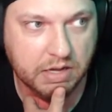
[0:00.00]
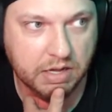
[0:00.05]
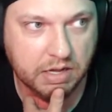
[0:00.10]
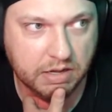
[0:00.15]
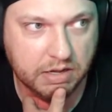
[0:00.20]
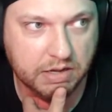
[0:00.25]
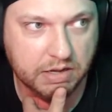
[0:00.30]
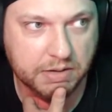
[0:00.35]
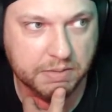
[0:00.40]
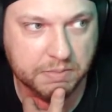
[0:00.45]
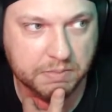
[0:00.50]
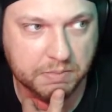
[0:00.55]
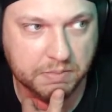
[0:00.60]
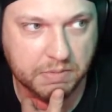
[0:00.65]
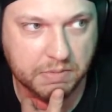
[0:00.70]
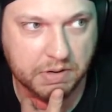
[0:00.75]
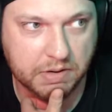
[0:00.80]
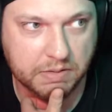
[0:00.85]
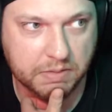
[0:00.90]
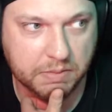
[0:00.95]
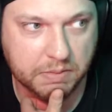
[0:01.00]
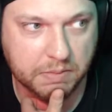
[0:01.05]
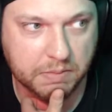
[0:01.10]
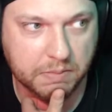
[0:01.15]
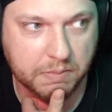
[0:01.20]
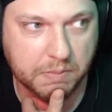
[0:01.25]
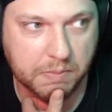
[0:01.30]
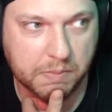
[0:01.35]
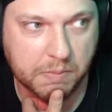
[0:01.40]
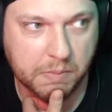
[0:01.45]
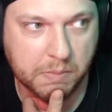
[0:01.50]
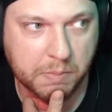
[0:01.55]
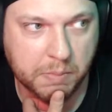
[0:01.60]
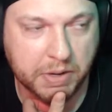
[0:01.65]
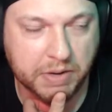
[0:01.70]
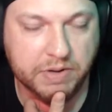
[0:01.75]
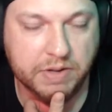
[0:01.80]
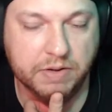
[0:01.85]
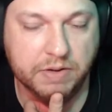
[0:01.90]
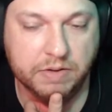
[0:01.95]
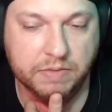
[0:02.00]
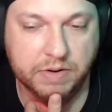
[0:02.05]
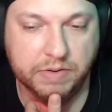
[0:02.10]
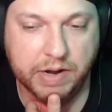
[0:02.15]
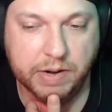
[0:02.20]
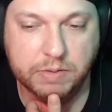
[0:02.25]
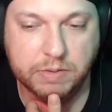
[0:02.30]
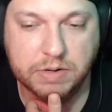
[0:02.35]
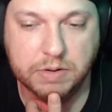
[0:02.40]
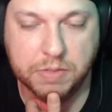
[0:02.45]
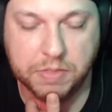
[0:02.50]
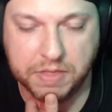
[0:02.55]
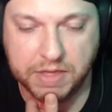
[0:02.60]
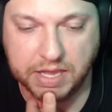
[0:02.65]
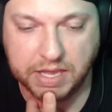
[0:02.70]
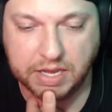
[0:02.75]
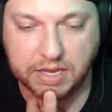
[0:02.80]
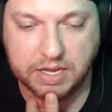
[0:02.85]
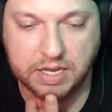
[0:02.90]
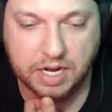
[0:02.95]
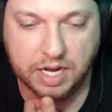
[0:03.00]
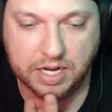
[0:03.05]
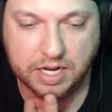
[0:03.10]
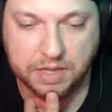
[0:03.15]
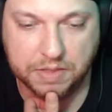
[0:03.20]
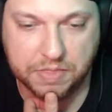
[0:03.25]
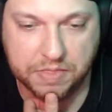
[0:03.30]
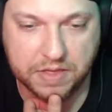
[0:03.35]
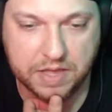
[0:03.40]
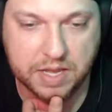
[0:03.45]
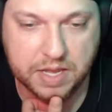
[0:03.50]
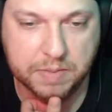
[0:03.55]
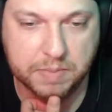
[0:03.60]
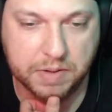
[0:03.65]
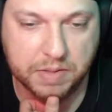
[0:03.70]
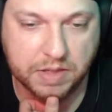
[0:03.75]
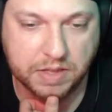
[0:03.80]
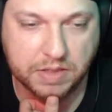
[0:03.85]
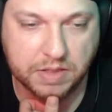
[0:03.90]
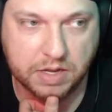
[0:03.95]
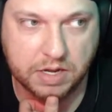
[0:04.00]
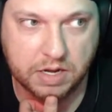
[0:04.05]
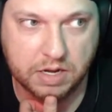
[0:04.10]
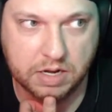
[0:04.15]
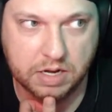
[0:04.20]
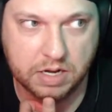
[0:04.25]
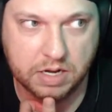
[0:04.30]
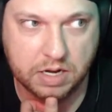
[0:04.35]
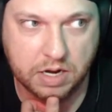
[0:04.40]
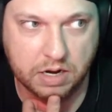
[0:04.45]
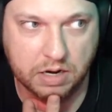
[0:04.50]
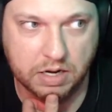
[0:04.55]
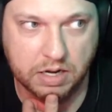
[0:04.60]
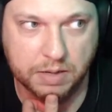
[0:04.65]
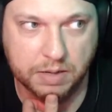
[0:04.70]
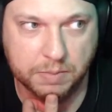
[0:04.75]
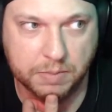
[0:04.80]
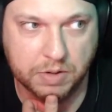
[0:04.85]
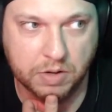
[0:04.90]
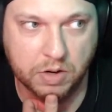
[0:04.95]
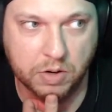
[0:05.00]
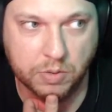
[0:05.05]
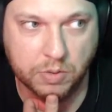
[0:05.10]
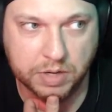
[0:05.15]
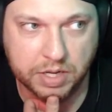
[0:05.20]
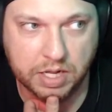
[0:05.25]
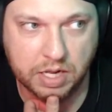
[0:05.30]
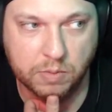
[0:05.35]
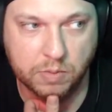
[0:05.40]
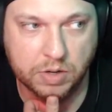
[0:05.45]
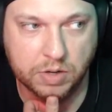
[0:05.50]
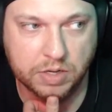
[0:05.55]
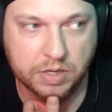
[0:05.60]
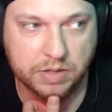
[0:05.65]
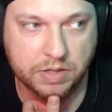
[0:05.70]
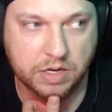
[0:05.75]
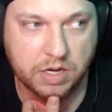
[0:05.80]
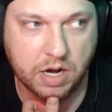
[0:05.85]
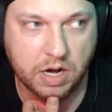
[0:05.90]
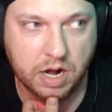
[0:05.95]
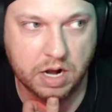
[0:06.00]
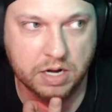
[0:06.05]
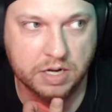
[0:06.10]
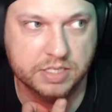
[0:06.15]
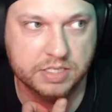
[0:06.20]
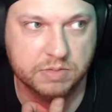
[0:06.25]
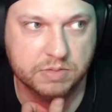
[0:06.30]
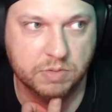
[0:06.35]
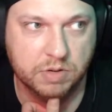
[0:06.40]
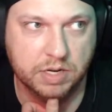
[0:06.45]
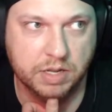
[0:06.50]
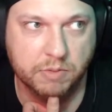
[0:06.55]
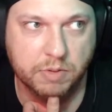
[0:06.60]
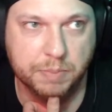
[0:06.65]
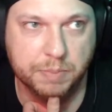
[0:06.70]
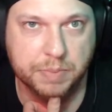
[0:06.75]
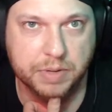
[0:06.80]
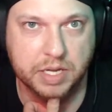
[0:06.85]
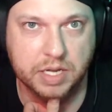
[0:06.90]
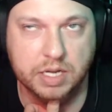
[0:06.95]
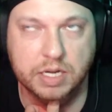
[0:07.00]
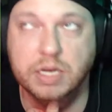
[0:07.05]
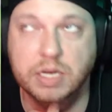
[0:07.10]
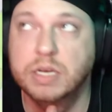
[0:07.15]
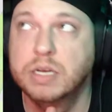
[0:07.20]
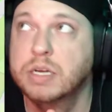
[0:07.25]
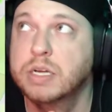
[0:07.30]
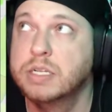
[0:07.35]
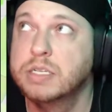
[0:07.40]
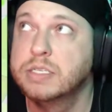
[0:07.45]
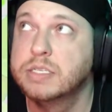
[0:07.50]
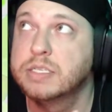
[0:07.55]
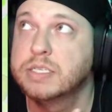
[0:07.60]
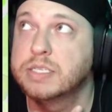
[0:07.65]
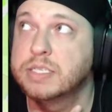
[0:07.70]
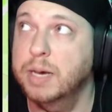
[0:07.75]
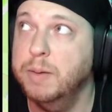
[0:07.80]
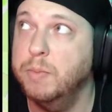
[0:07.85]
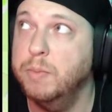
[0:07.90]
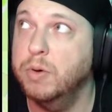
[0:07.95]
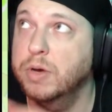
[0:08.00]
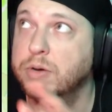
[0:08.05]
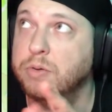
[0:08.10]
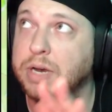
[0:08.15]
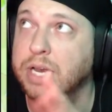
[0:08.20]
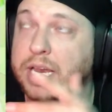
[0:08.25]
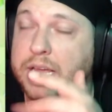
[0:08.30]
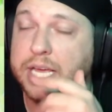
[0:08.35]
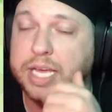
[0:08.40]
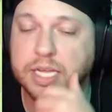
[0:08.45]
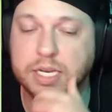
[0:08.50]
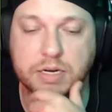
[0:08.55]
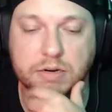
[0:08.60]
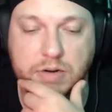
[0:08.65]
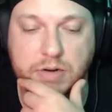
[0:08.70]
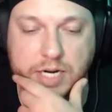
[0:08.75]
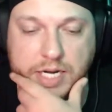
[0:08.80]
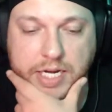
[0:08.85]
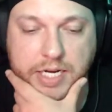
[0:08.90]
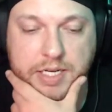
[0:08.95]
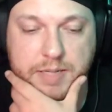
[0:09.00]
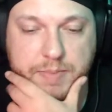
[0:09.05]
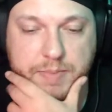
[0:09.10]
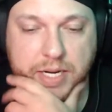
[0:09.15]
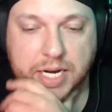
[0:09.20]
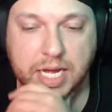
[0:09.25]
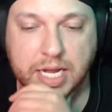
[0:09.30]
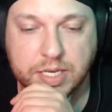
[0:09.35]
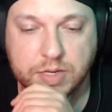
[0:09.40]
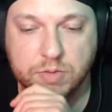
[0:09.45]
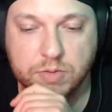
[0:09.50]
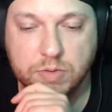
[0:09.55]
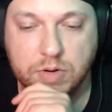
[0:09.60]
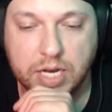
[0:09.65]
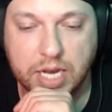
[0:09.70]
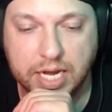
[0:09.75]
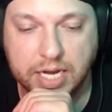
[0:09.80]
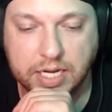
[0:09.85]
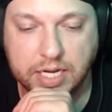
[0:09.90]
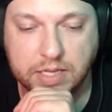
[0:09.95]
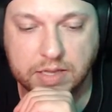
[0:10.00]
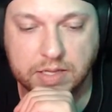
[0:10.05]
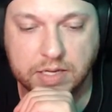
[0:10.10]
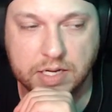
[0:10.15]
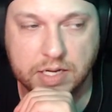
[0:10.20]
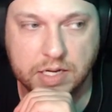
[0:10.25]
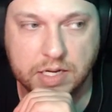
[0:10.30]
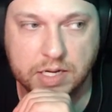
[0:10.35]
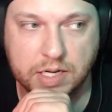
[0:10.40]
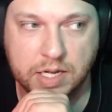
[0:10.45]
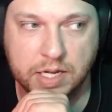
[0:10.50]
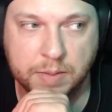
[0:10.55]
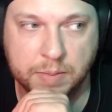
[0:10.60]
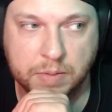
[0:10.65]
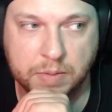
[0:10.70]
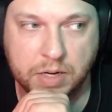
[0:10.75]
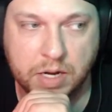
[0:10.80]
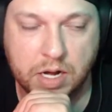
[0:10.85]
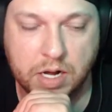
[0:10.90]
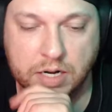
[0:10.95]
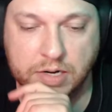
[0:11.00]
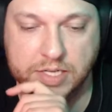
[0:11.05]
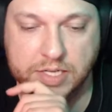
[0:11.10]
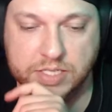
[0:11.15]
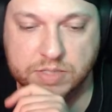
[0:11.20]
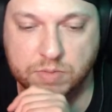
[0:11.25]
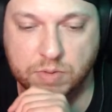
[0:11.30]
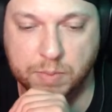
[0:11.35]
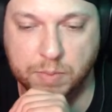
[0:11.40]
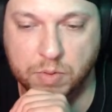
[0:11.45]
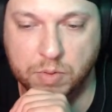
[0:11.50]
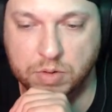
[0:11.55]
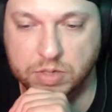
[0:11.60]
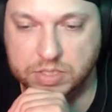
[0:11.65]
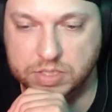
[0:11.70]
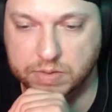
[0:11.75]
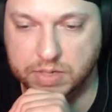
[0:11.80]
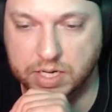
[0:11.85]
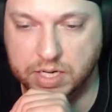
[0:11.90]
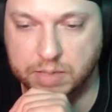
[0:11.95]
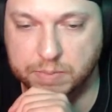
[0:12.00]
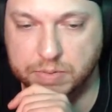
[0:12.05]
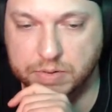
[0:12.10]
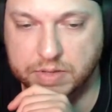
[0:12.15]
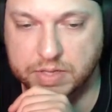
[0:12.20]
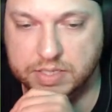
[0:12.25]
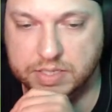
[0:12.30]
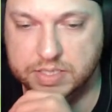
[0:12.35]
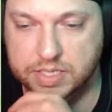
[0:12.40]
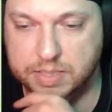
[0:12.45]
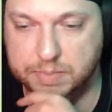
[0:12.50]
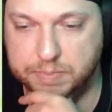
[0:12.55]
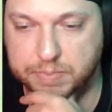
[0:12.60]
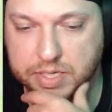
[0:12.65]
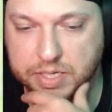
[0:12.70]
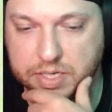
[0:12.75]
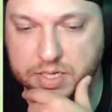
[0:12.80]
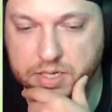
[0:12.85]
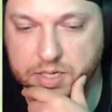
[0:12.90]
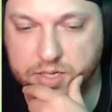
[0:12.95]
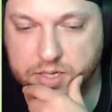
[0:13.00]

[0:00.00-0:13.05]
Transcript: But if I were to think like a theme, I think the colonial one and the Colonist one, that would be somewhat related, right? But I do like the colonist one more, so we're gonna put this at B.